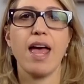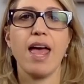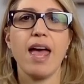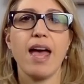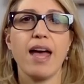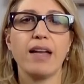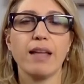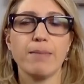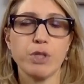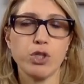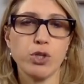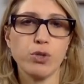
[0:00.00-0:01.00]
and
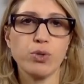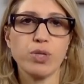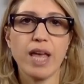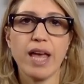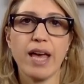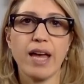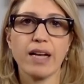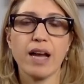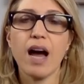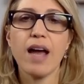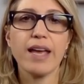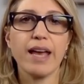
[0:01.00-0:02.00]
lemon juice and
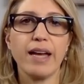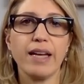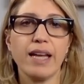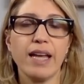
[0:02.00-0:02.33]
cayenne.